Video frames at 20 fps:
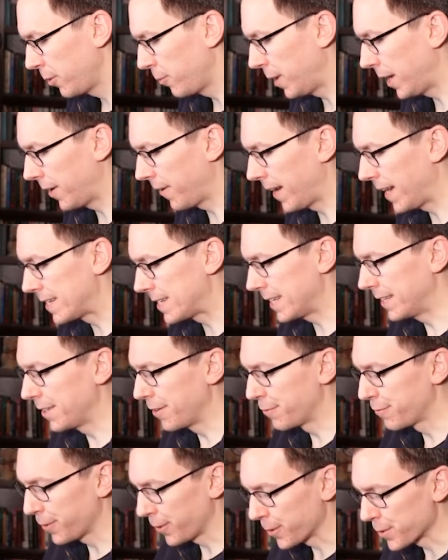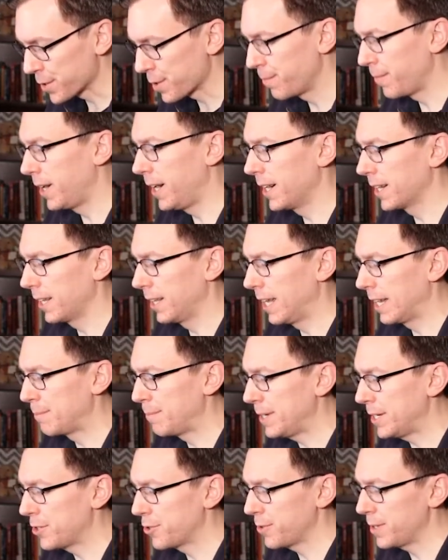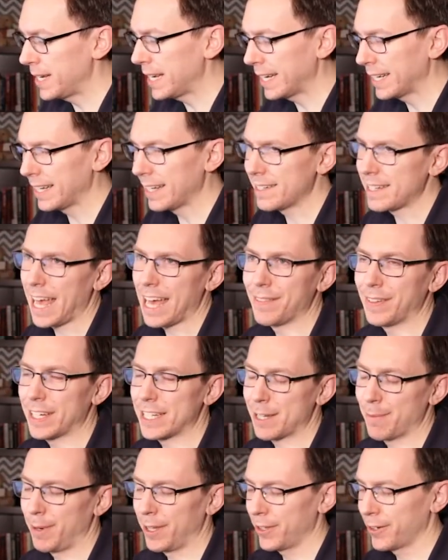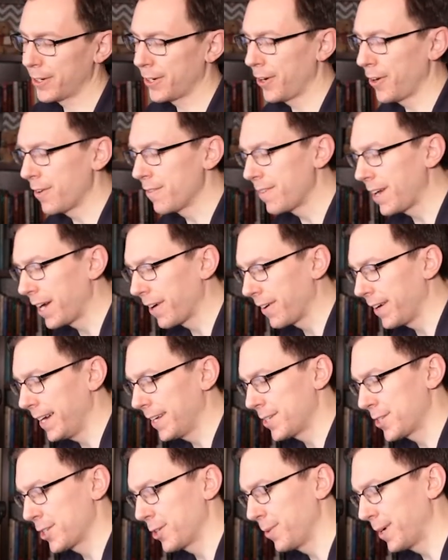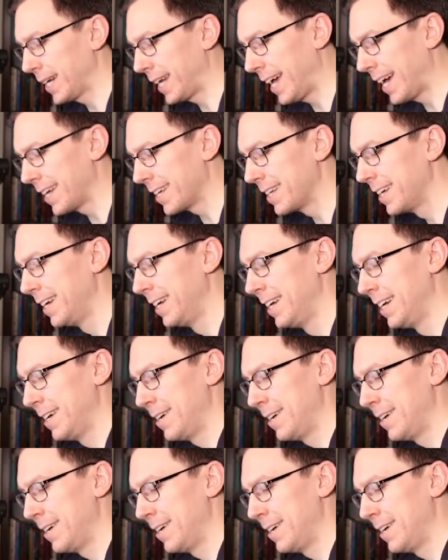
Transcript: Whereas in the first model, I'd be treating it as having some other covariate. So again,